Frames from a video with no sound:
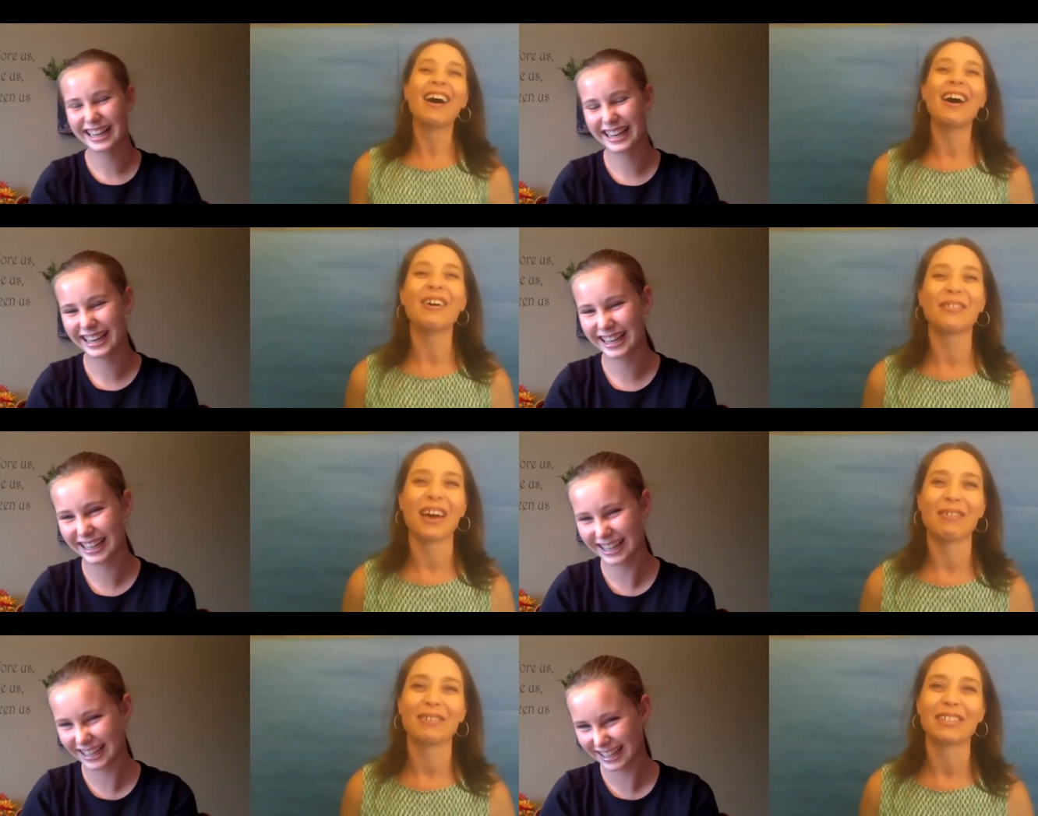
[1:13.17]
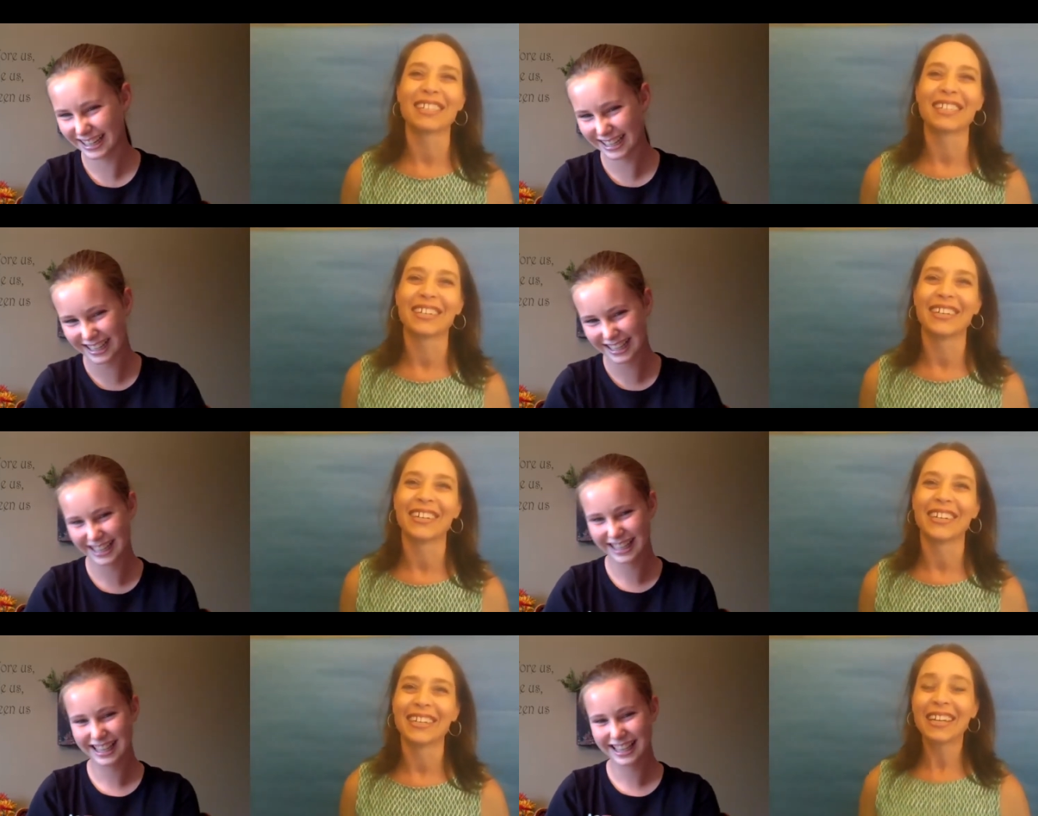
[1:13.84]
Speaker 1: Oh, that was
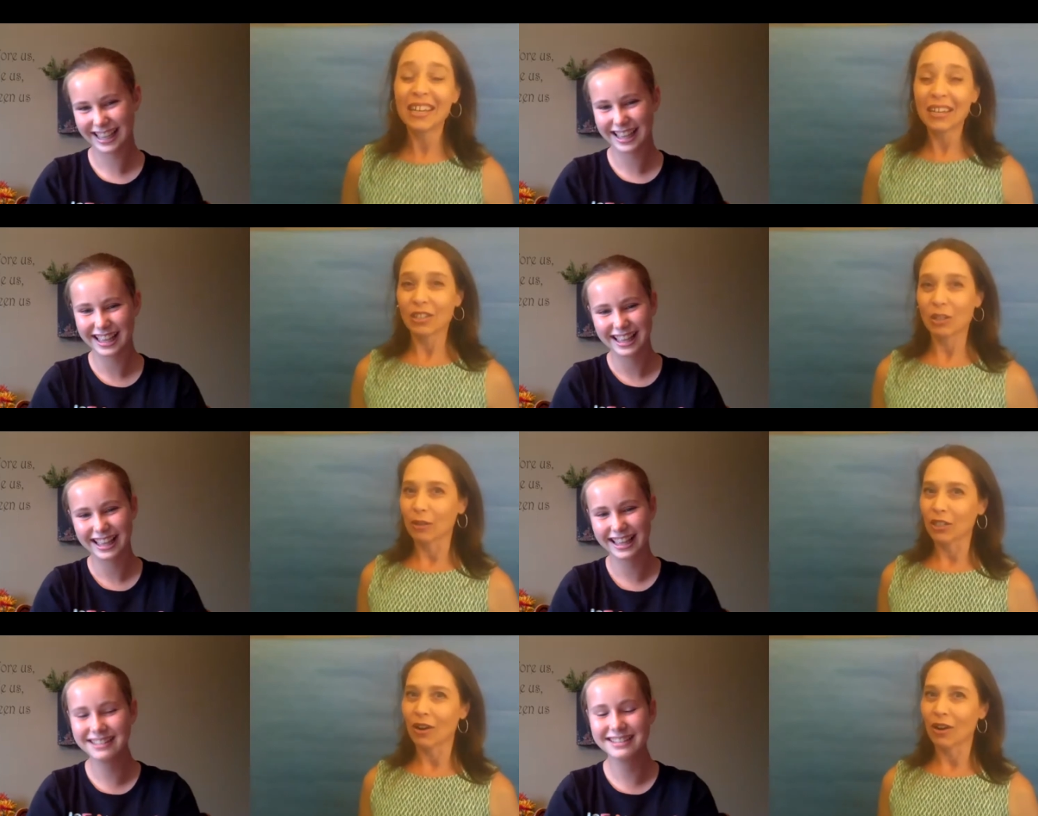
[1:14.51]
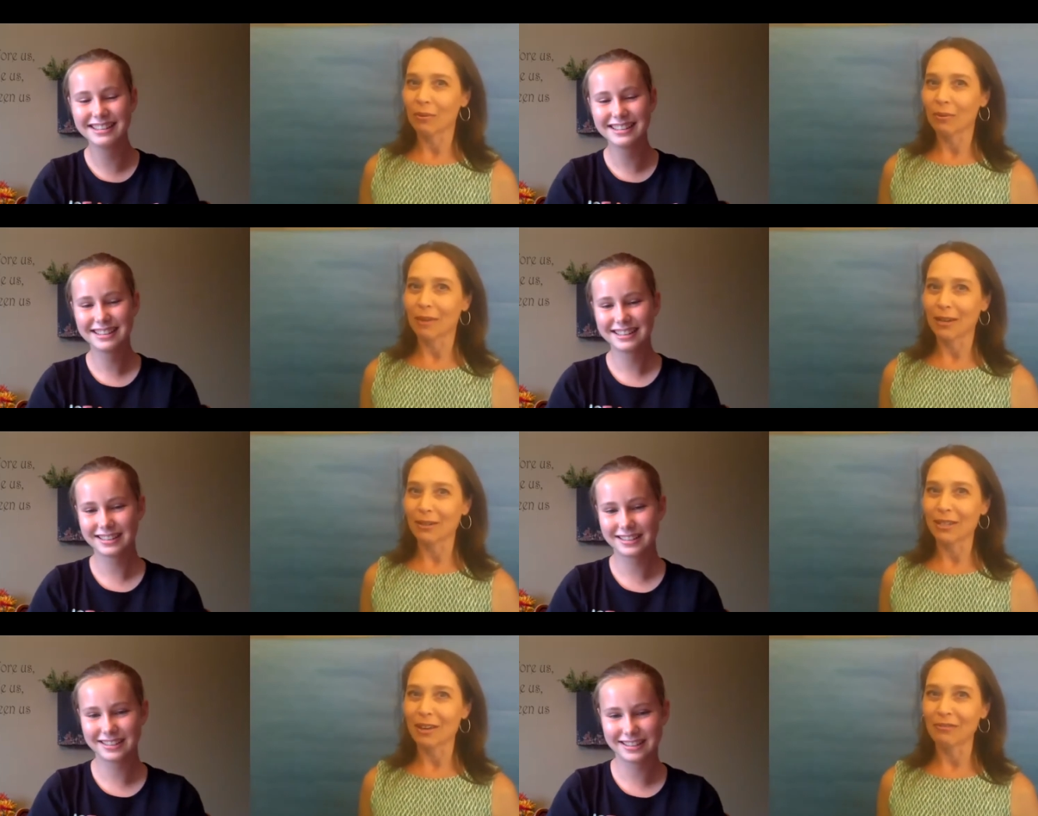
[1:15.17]
good. Do you want to try one by
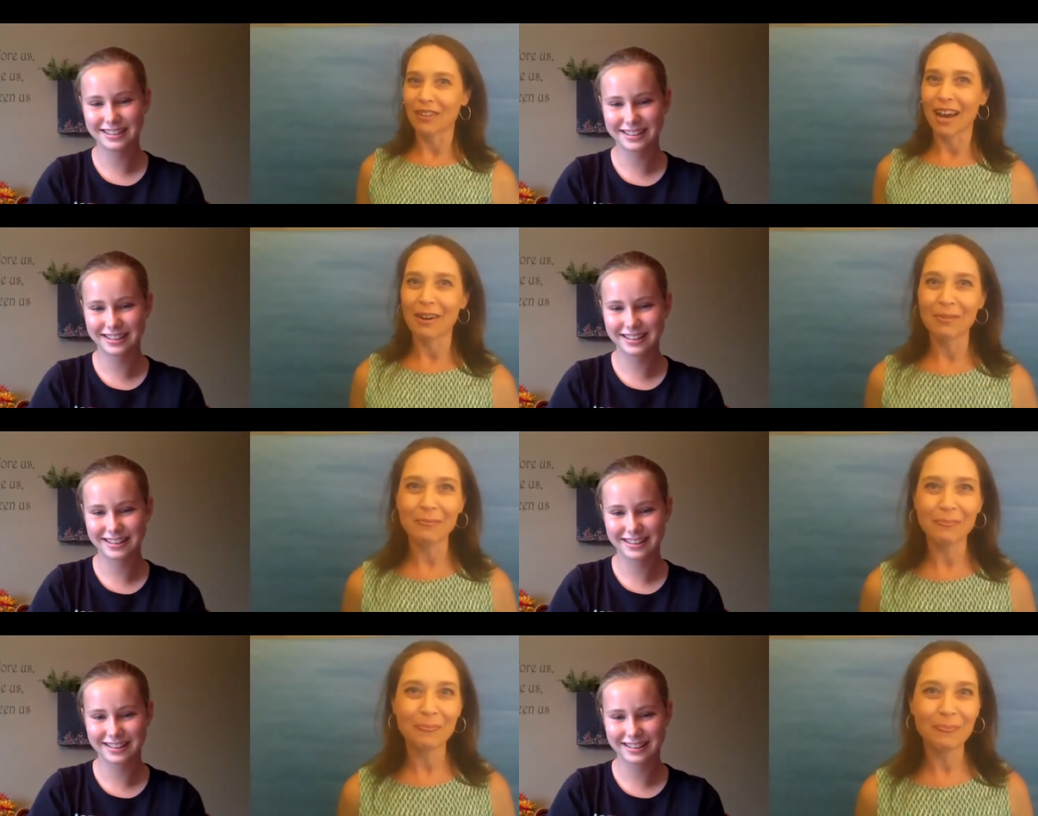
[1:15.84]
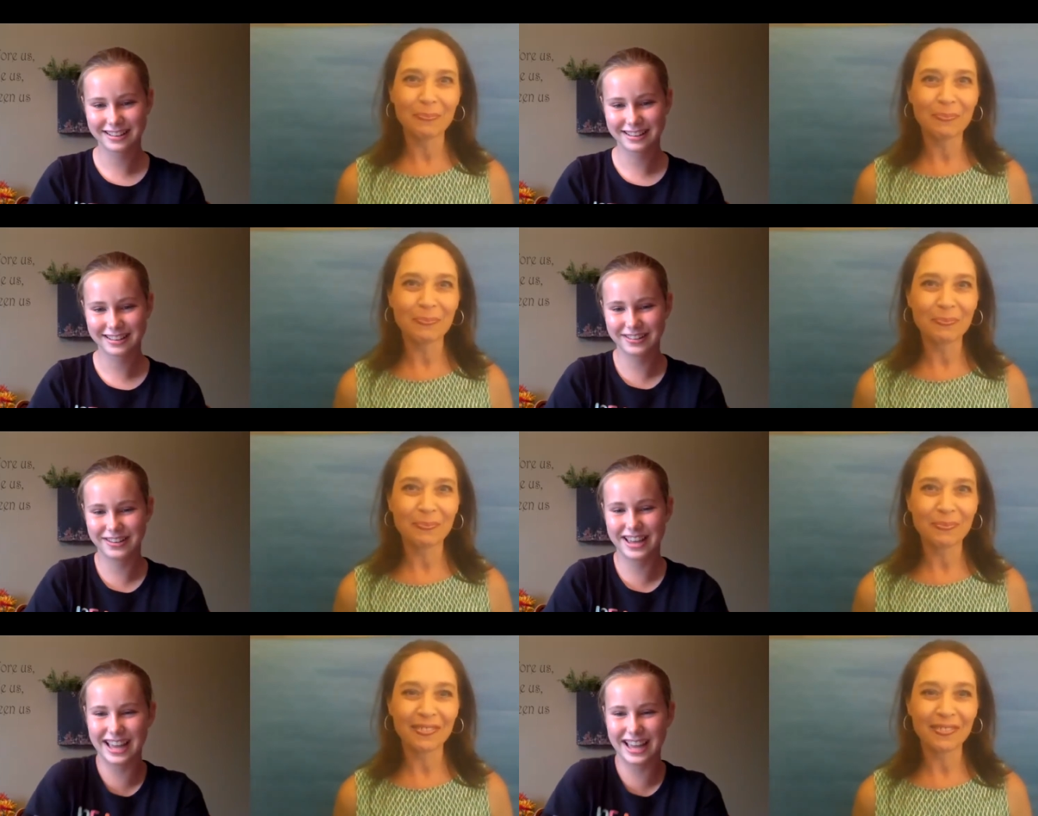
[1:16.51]
yourself now?
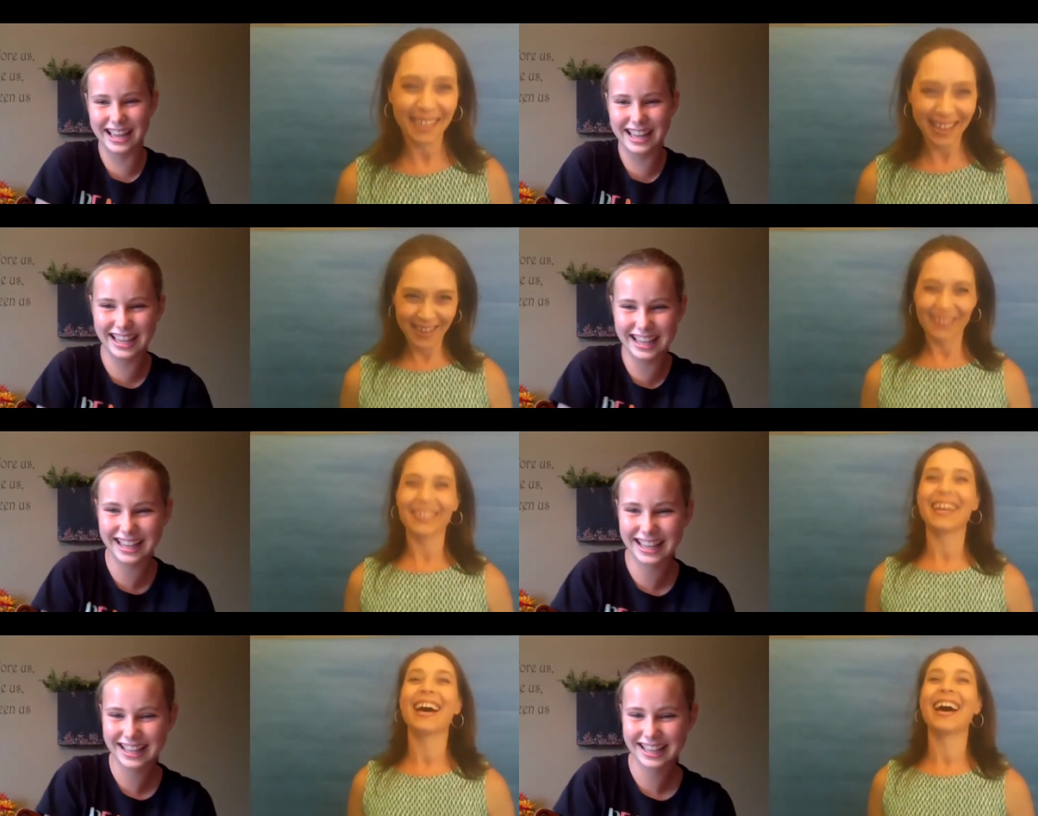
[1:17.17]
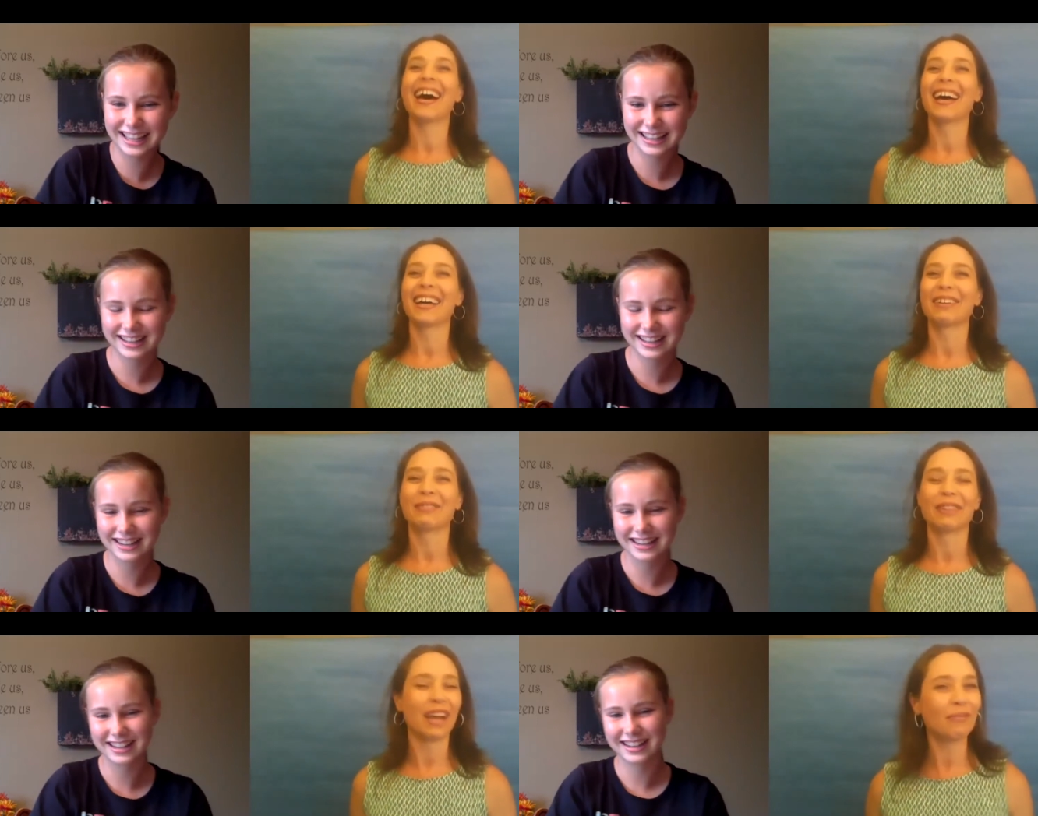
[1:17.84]
Okay. Okay,
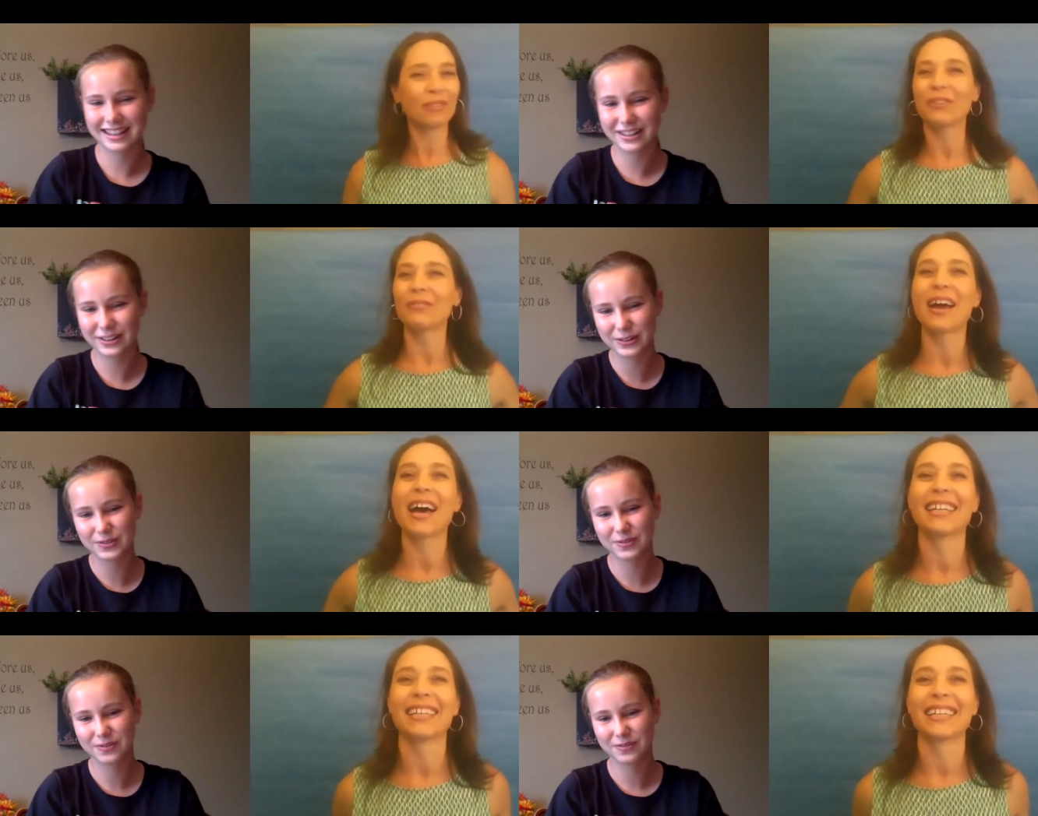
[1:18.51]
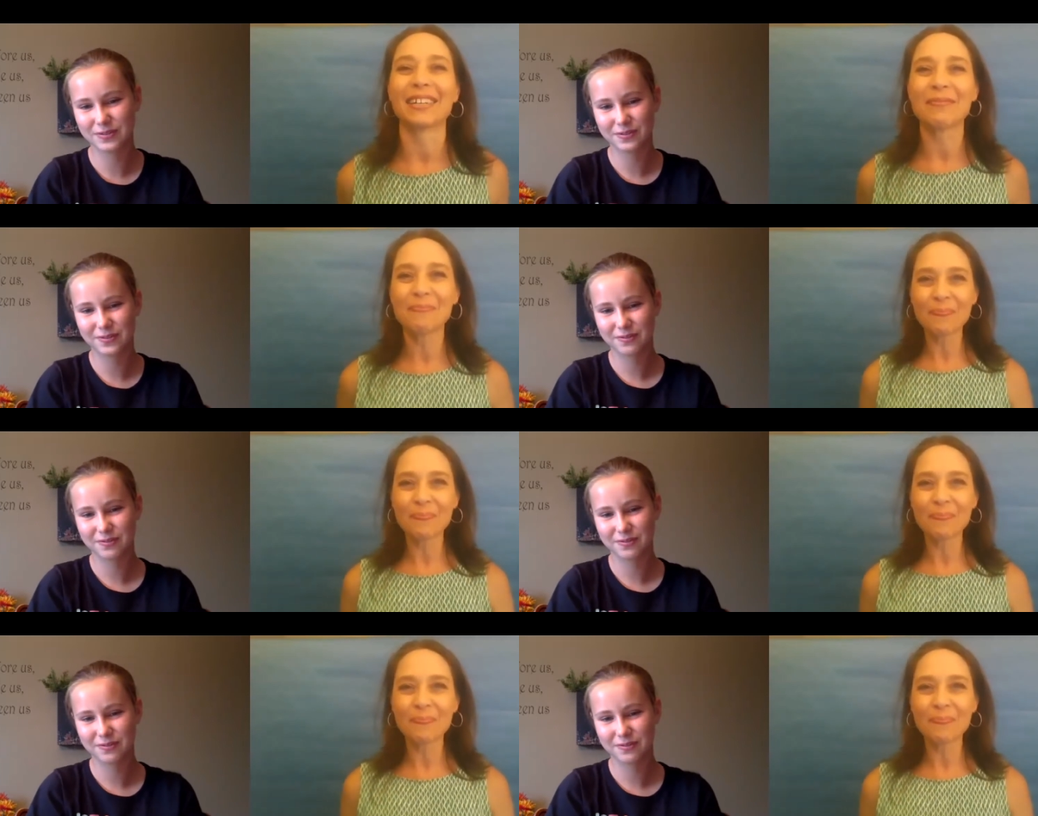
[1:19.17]
whenever you're ready.